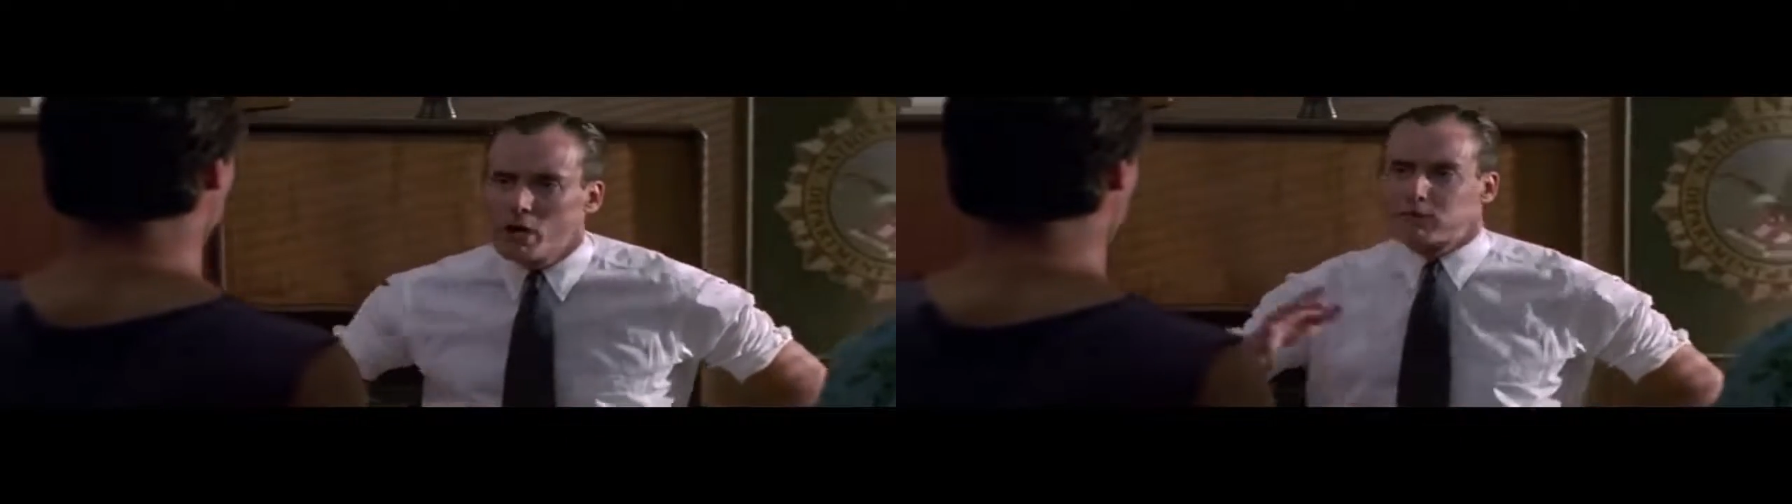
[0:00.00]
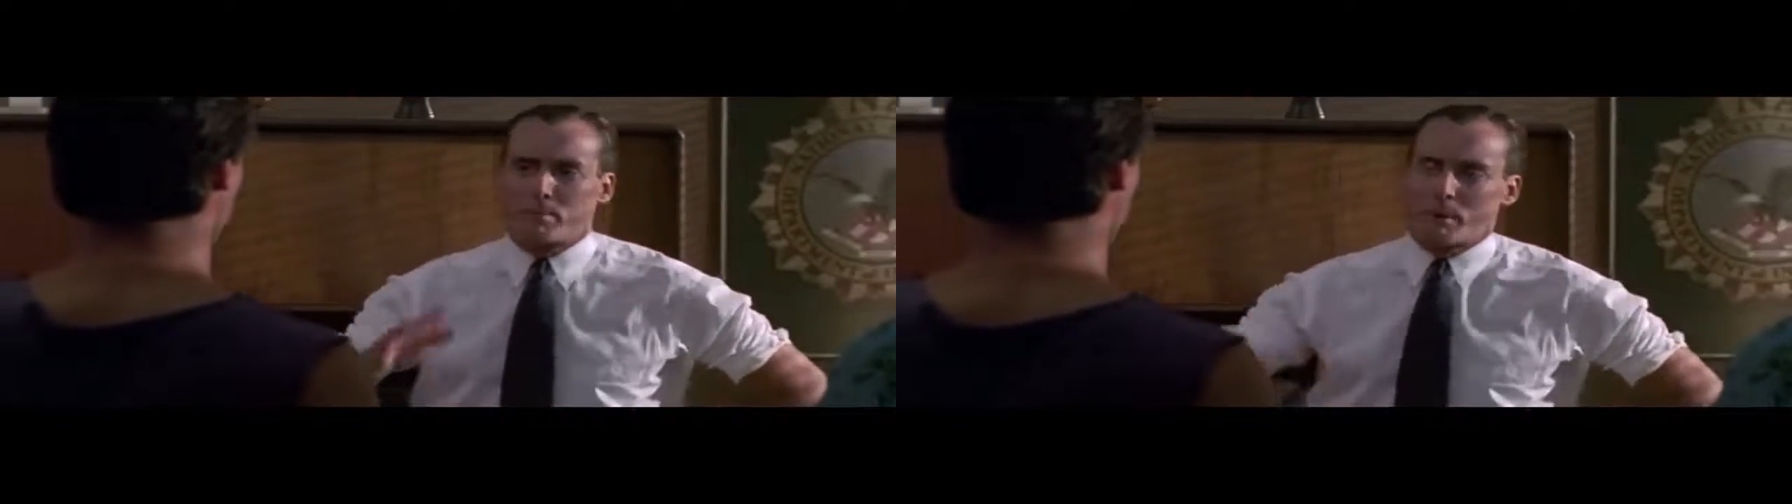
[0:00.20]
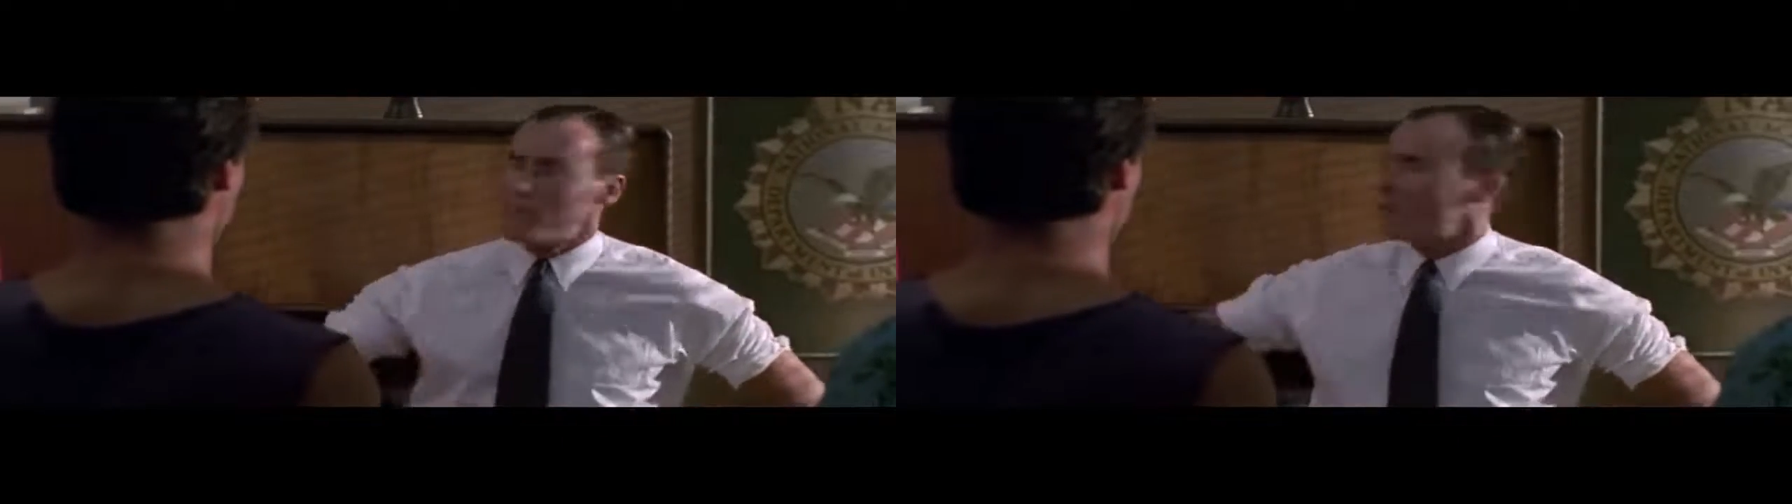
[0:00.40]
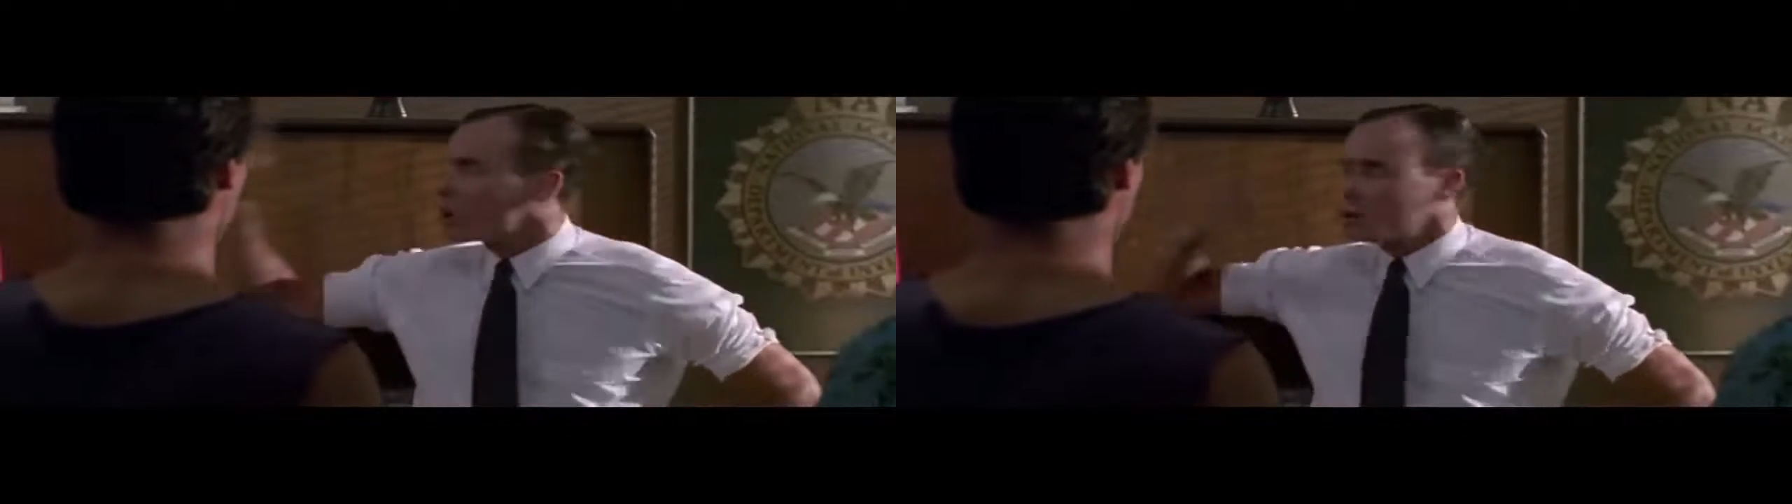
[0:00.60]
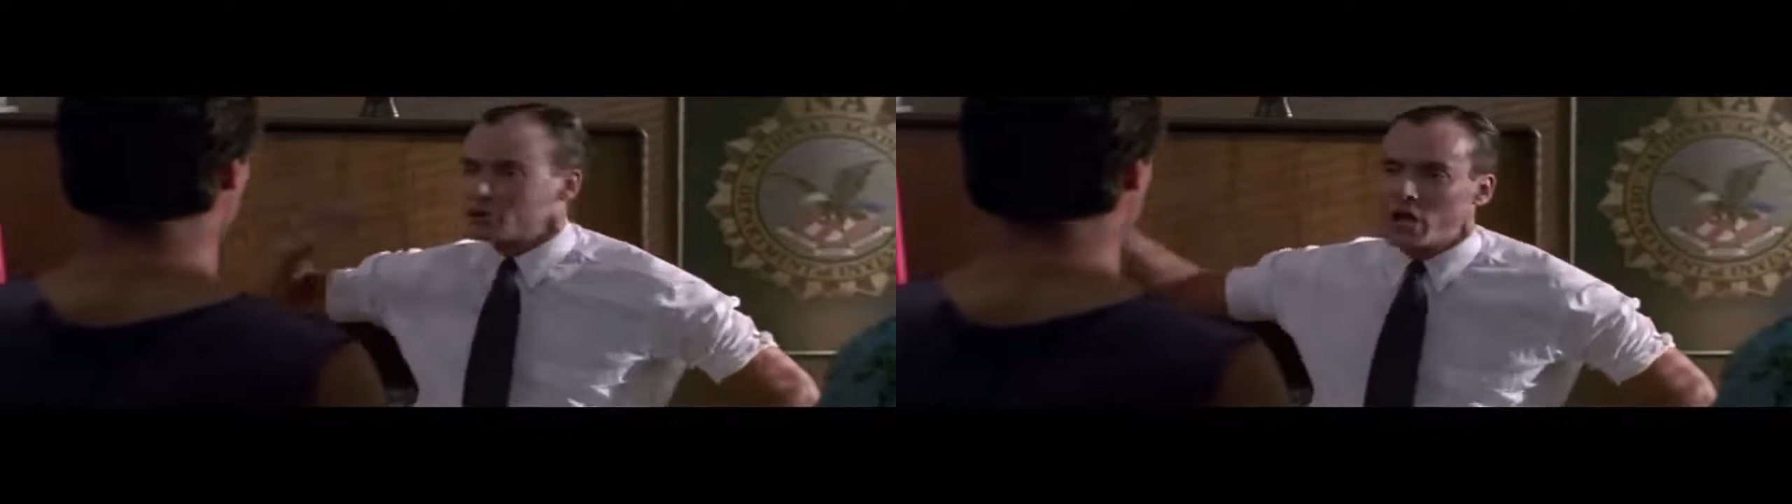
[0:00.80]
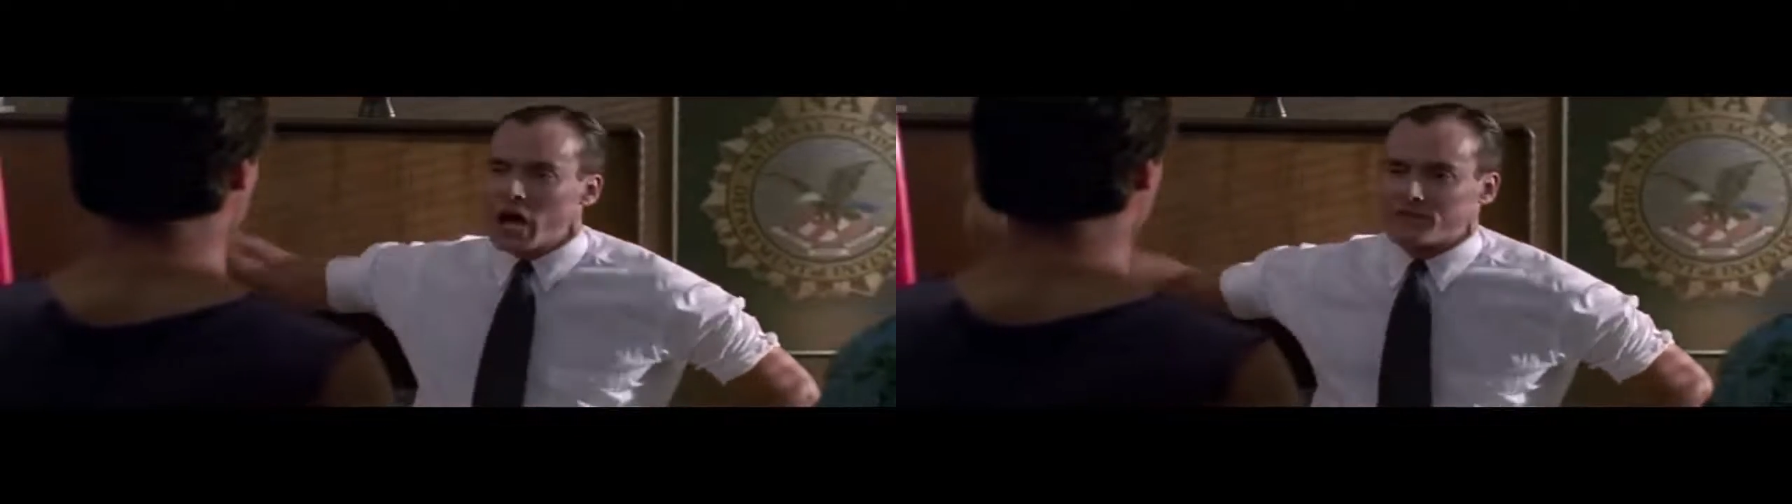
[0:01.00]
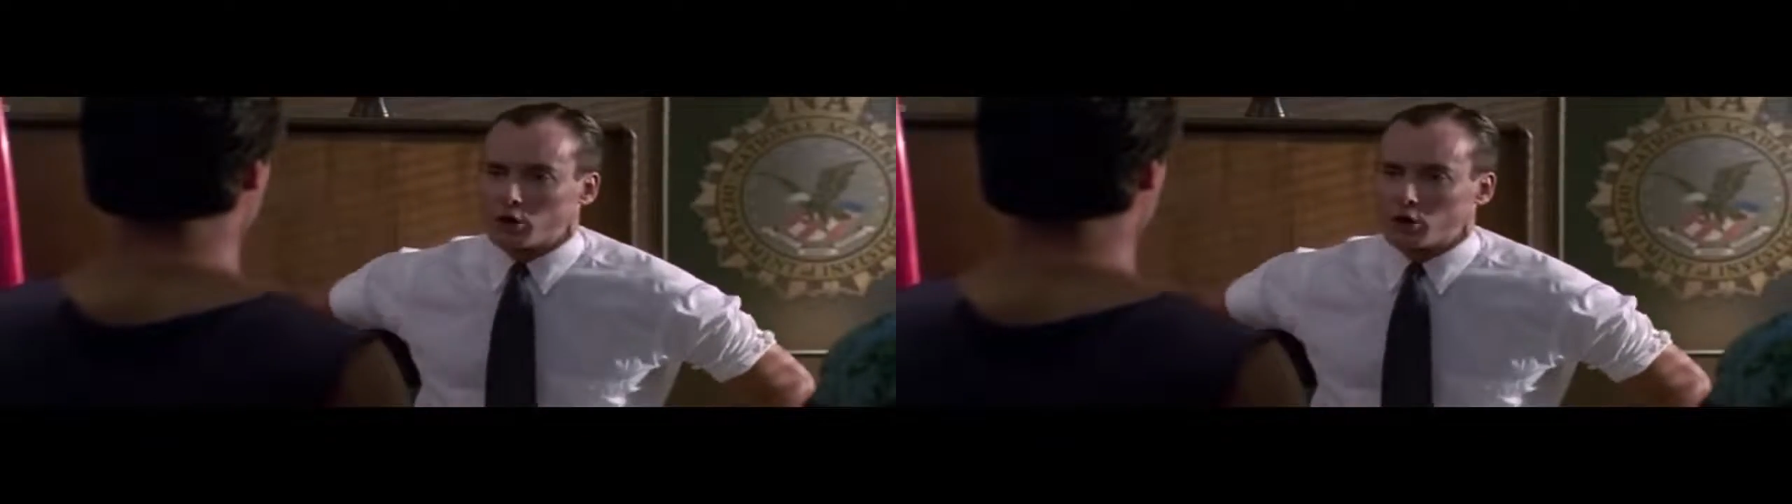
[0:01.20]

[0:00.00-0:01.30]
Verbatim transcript: flipping burgers at